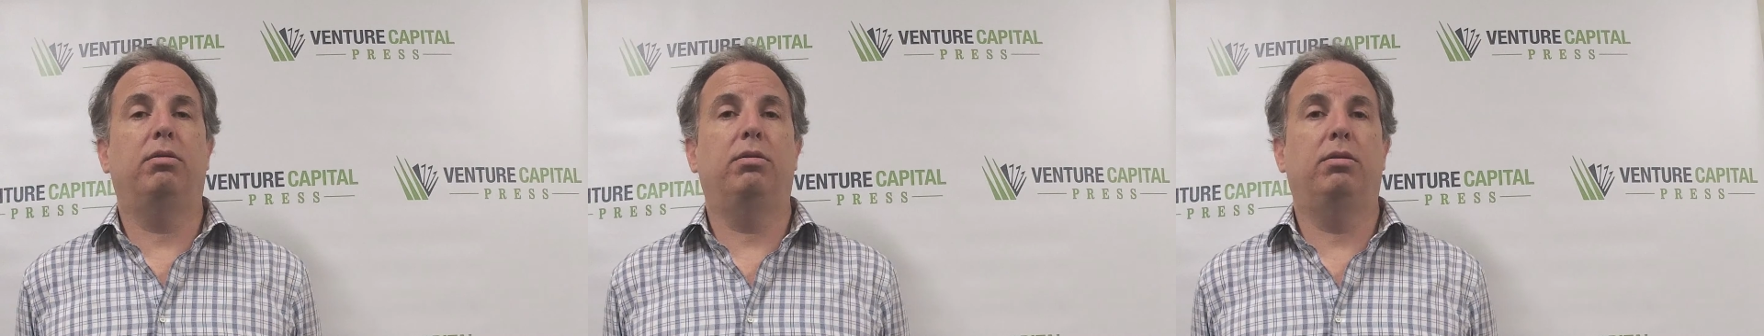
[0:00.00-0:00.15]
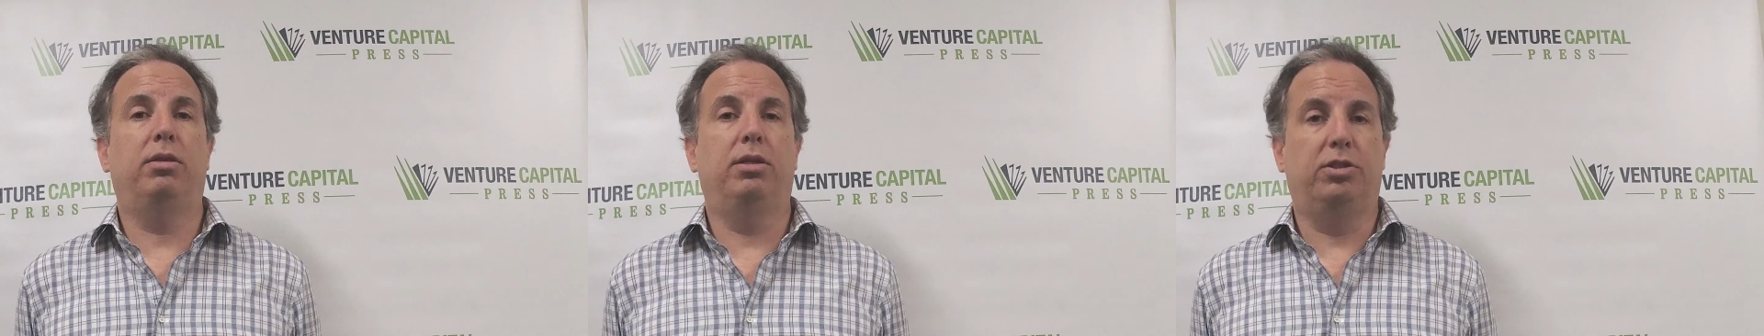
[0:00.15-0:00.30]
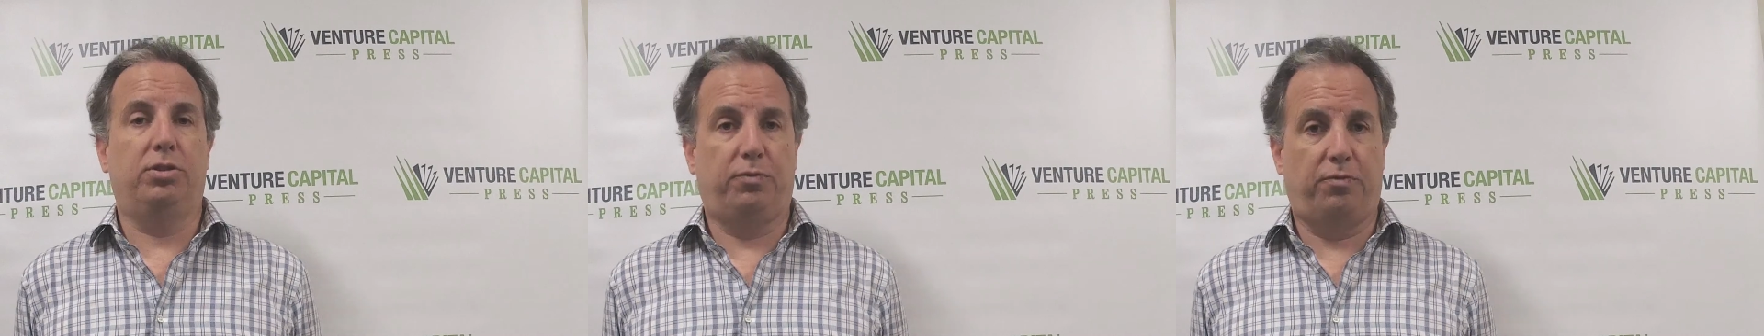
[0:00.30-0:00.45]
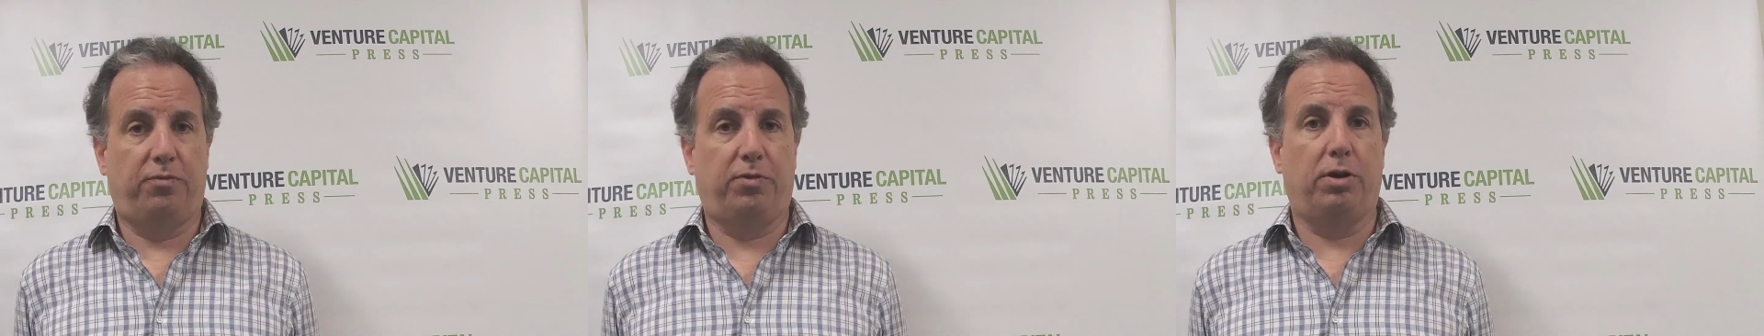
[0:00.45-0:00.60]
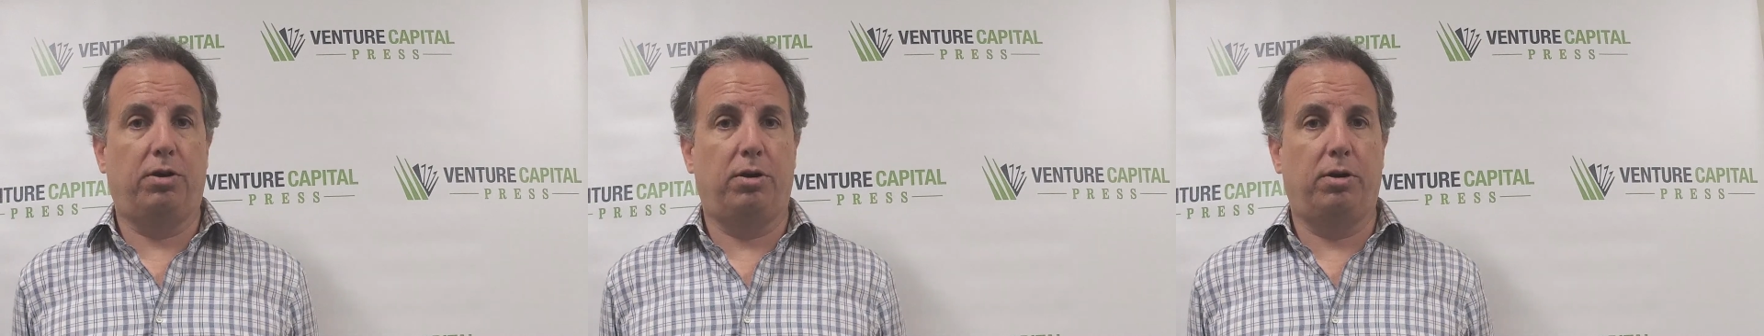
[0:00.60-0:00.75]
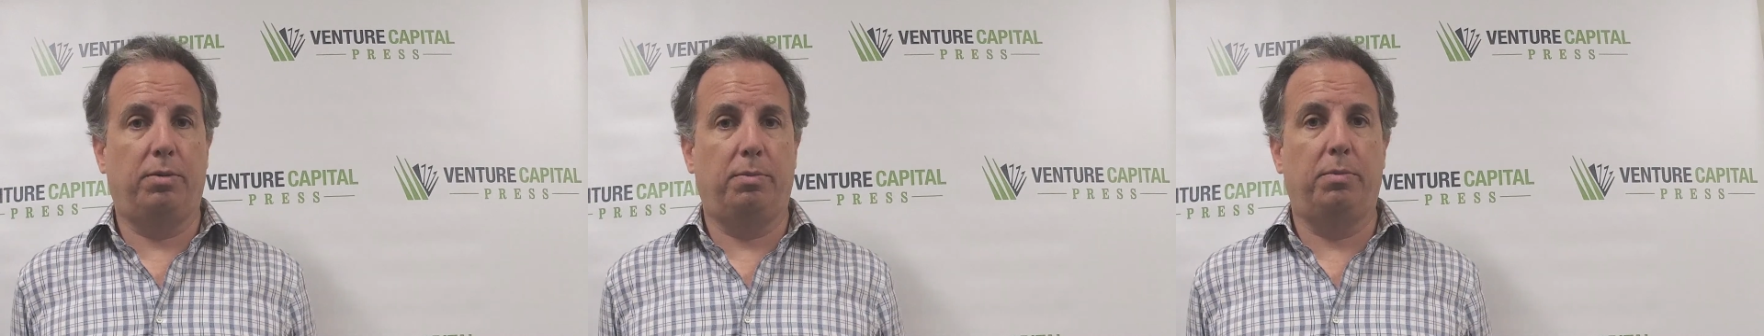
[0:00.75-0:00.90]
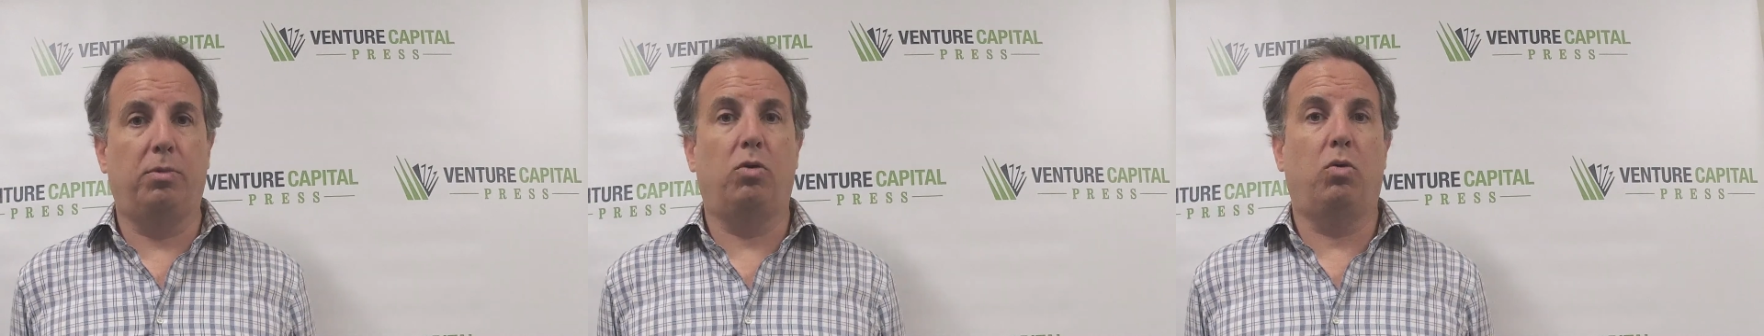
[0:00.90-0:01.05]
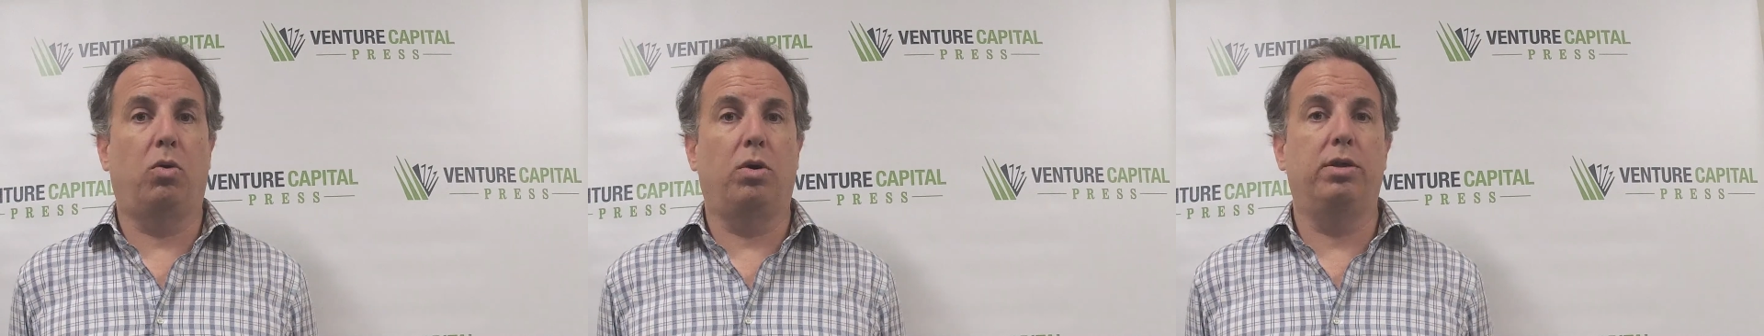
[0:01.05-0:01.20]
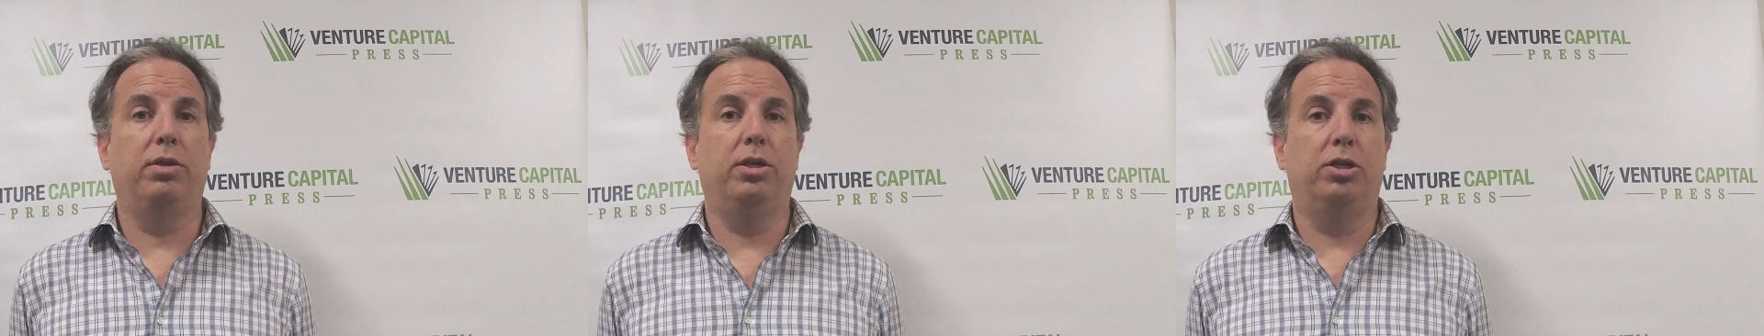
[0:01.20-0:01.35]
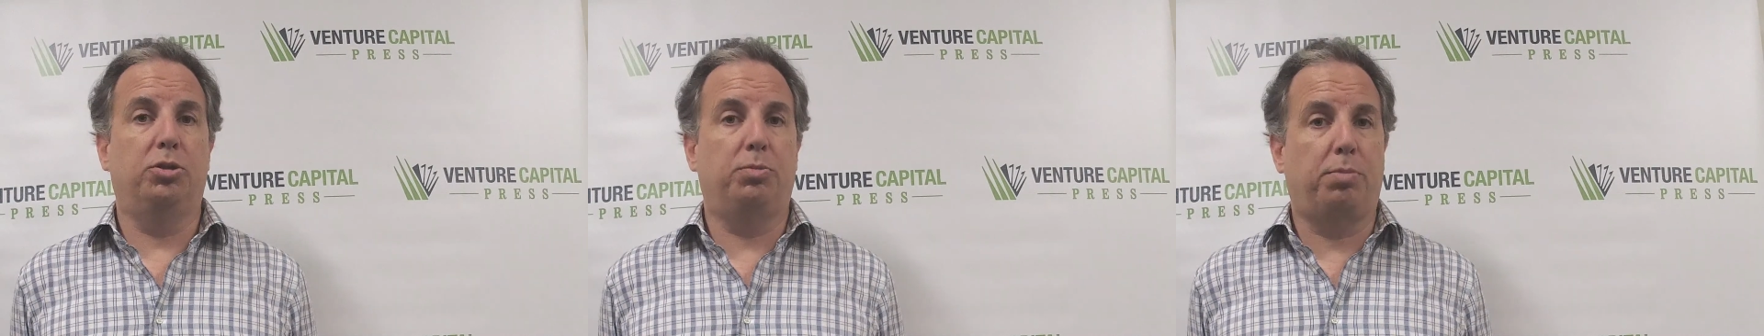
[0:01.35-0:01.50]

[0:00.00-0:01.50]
this firm or this